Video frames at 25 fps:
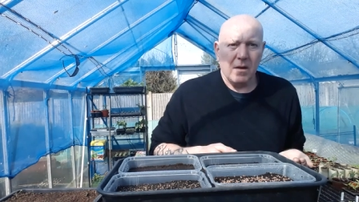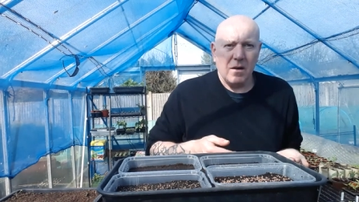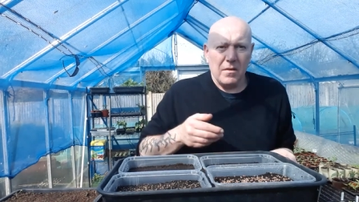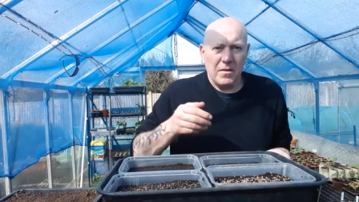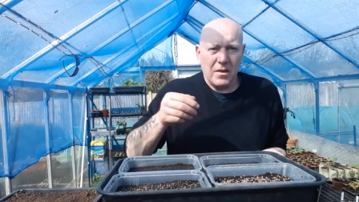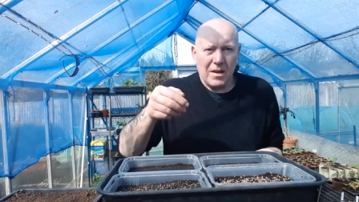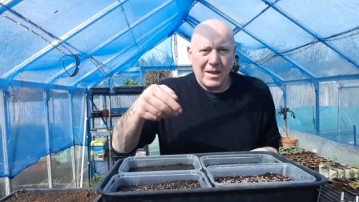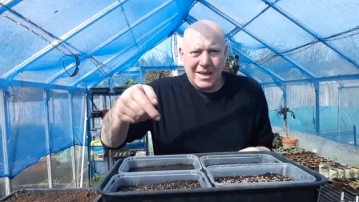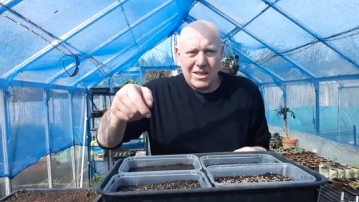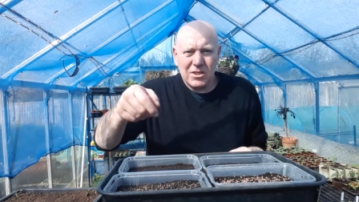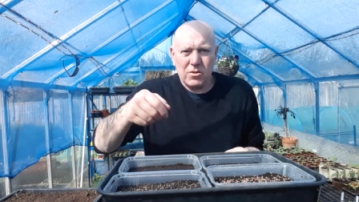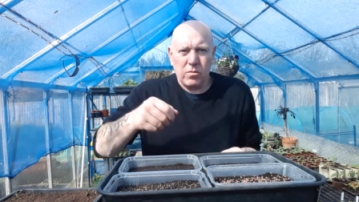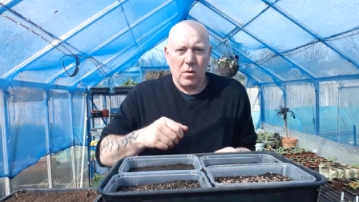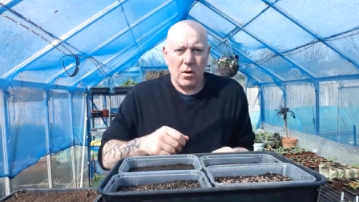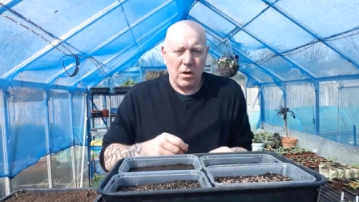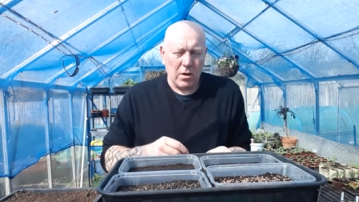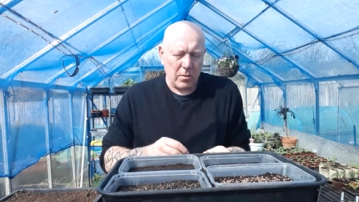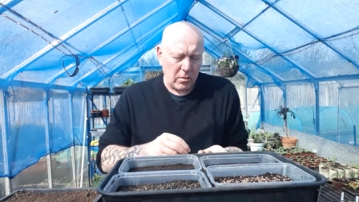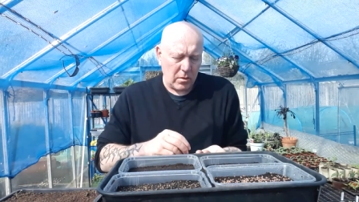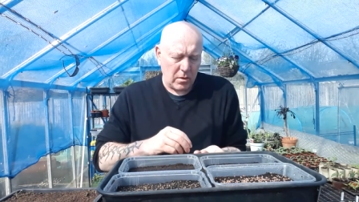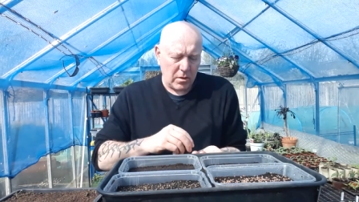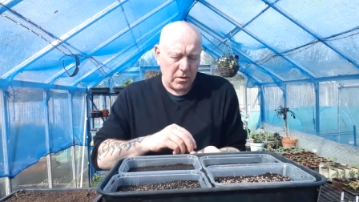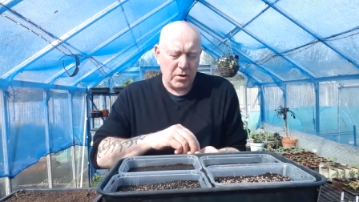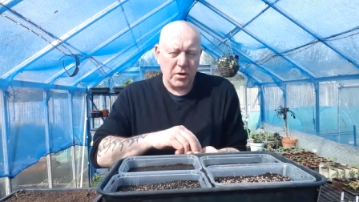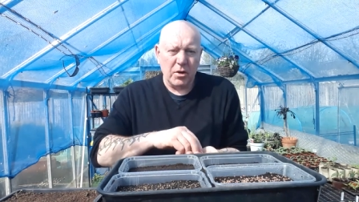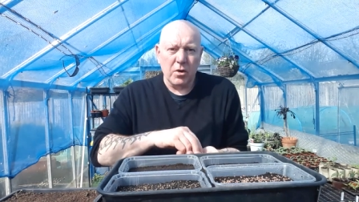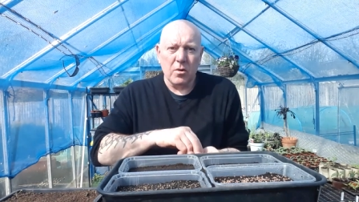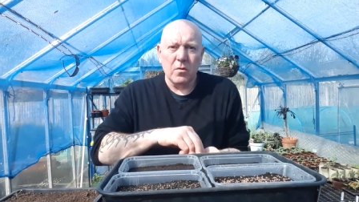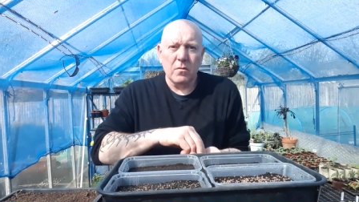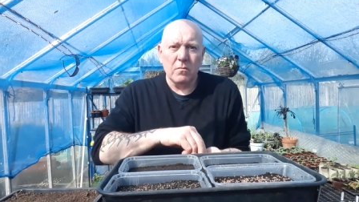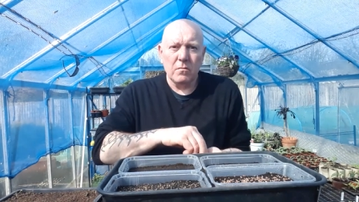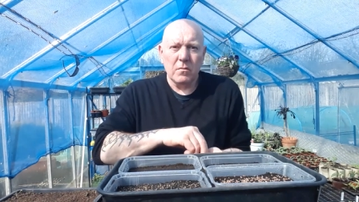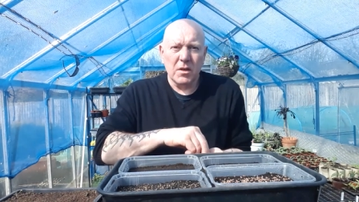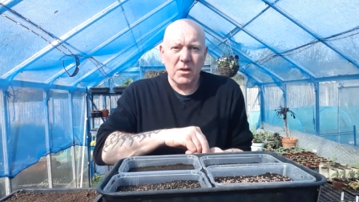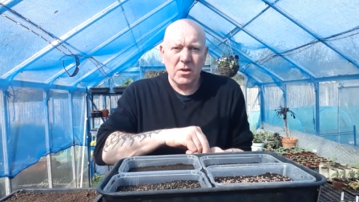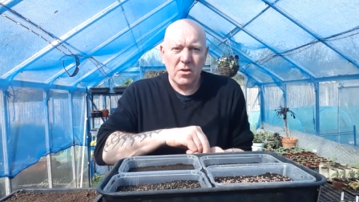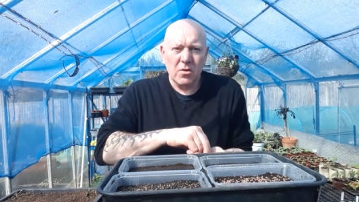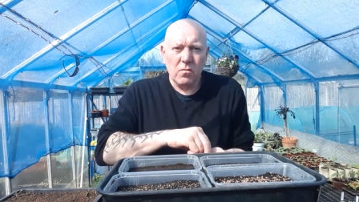And the last one I'm going to do
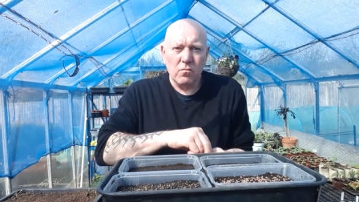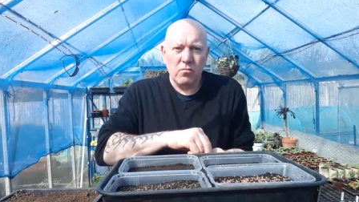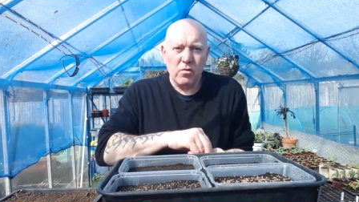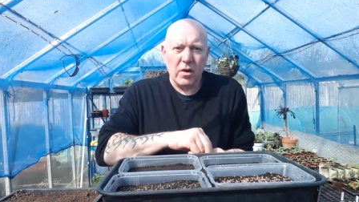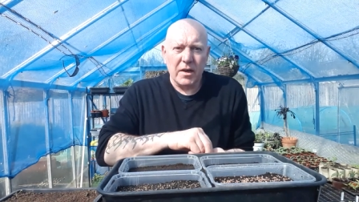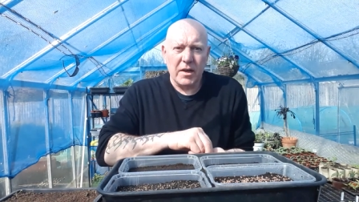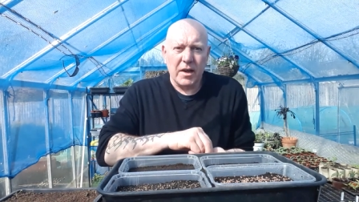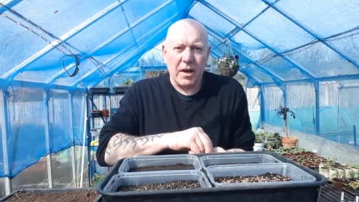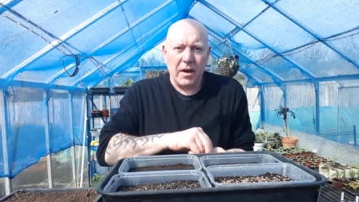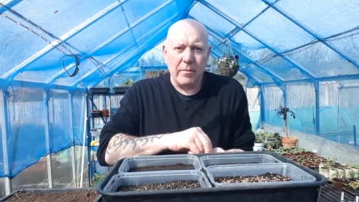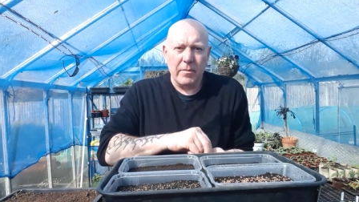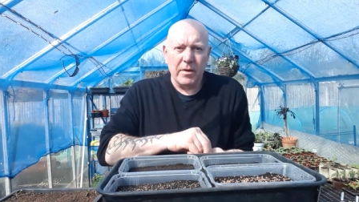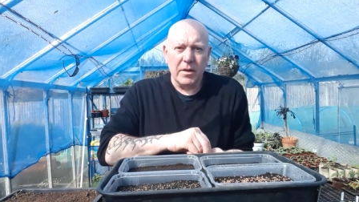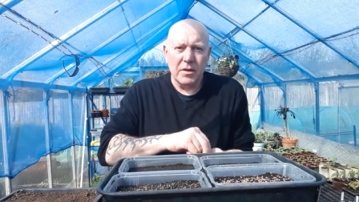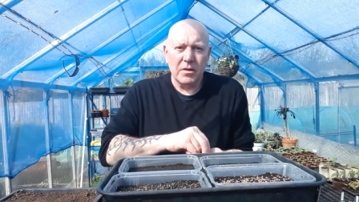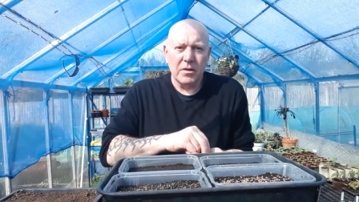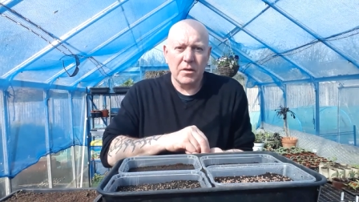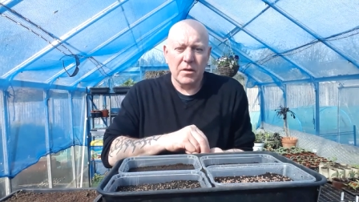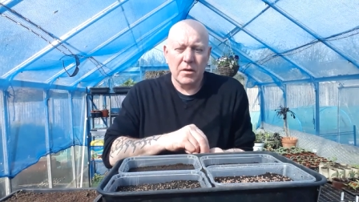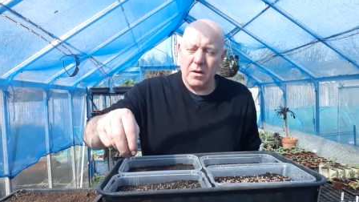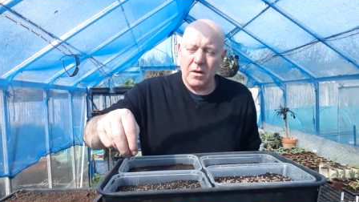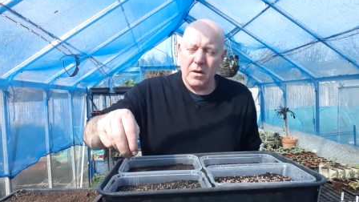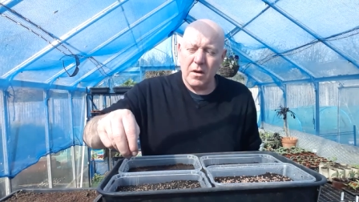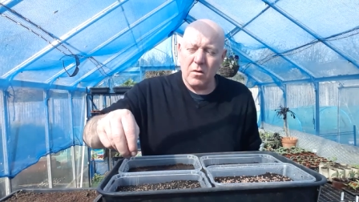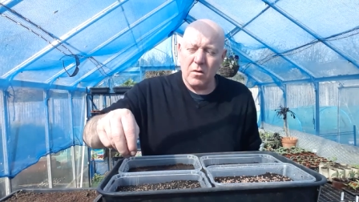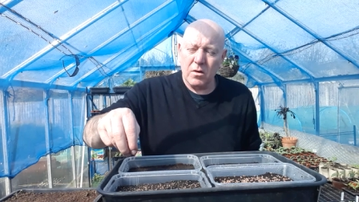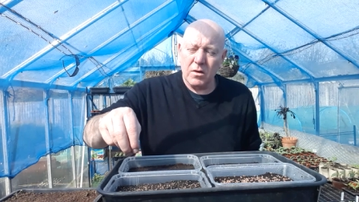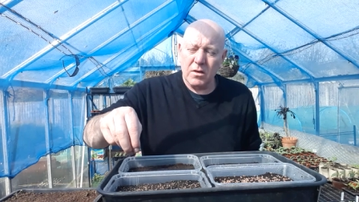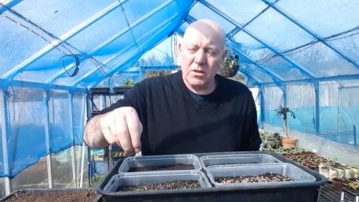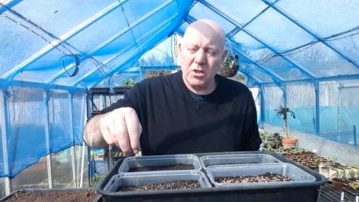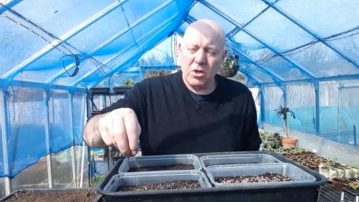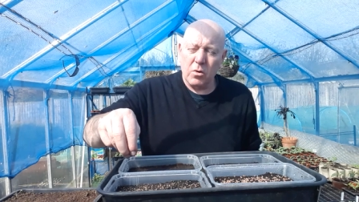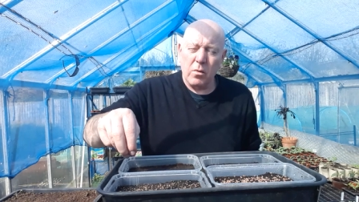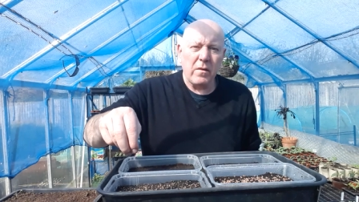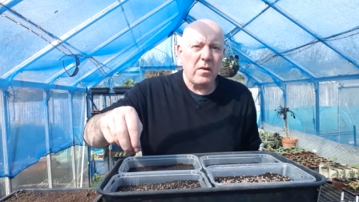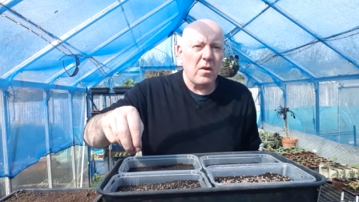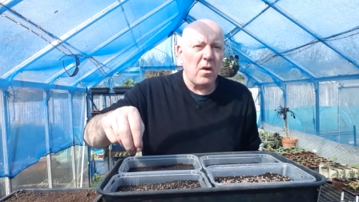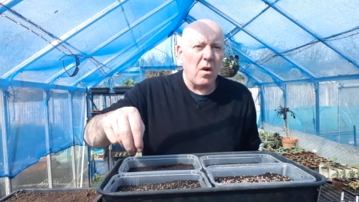is some red cabbage.
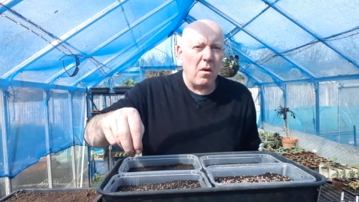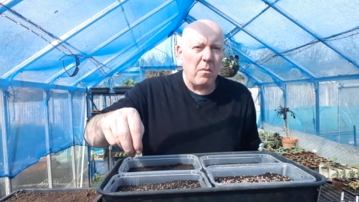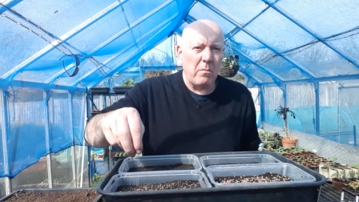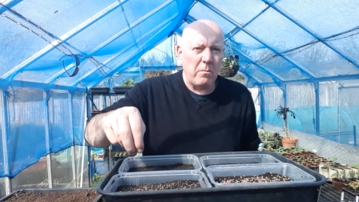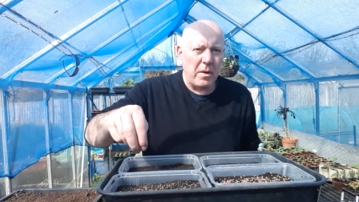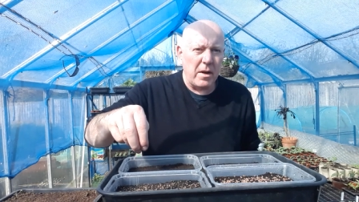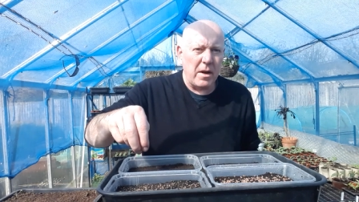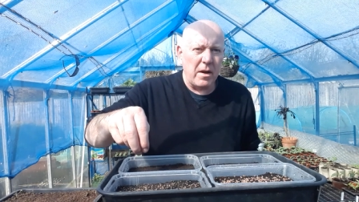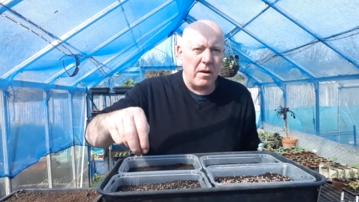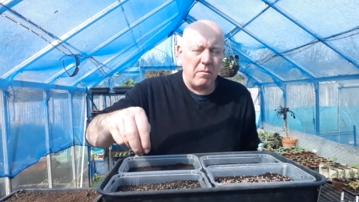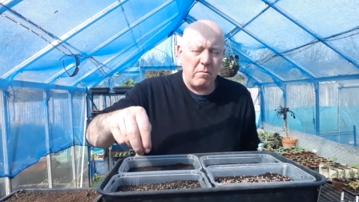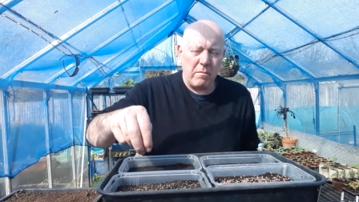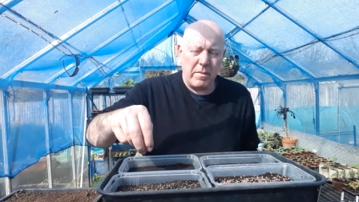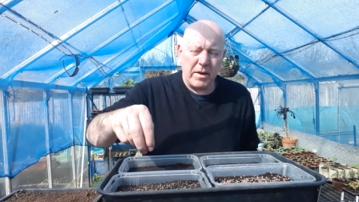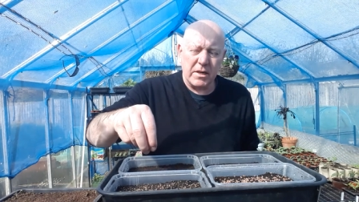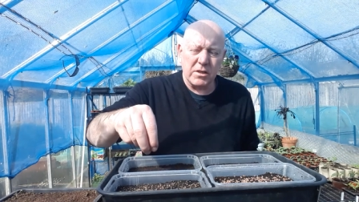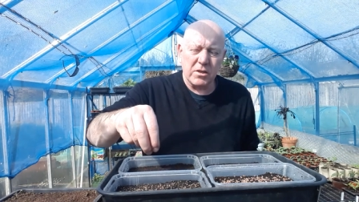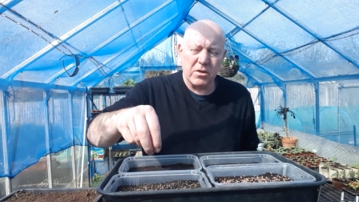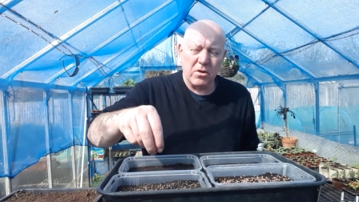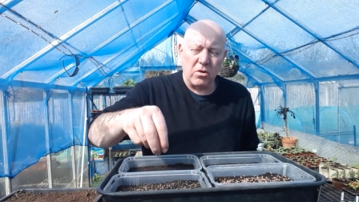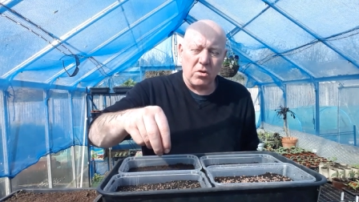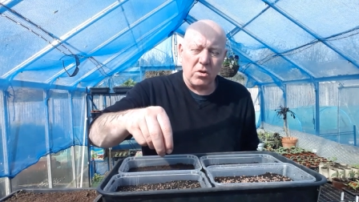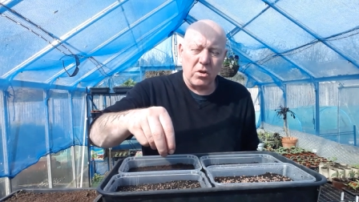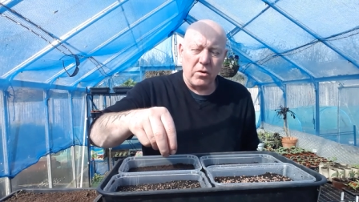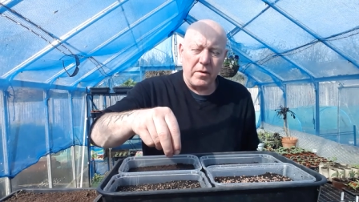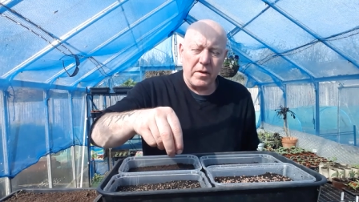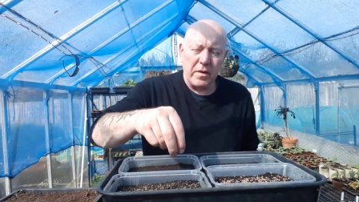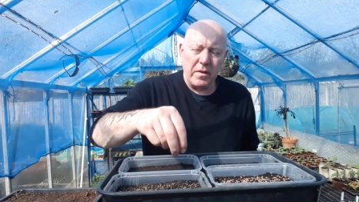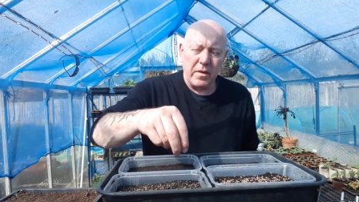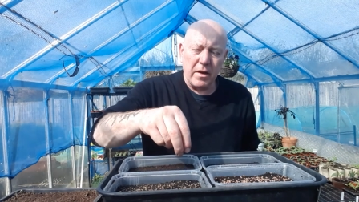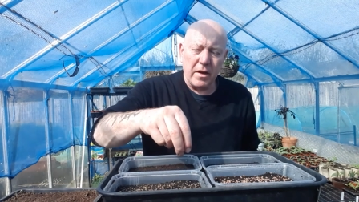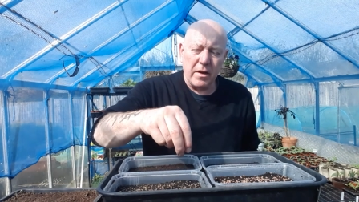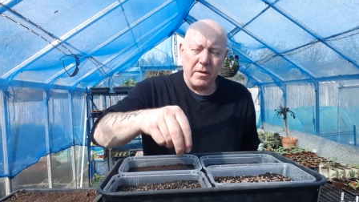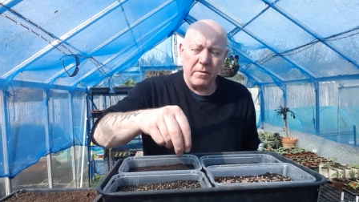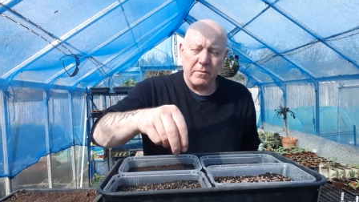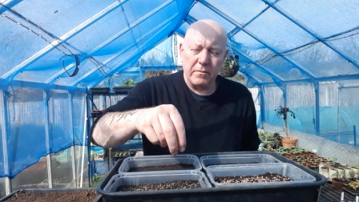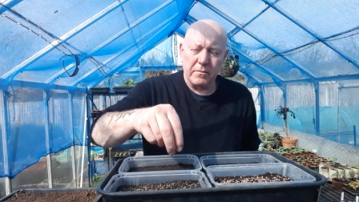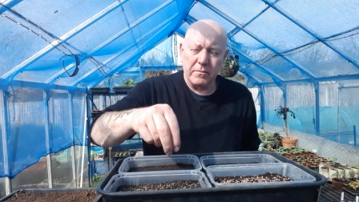So we've got a bit of mixed colour in
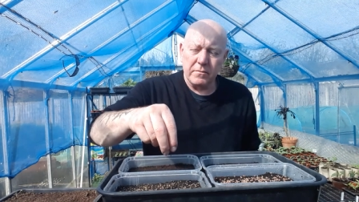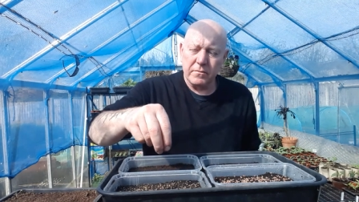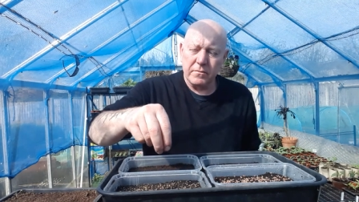there.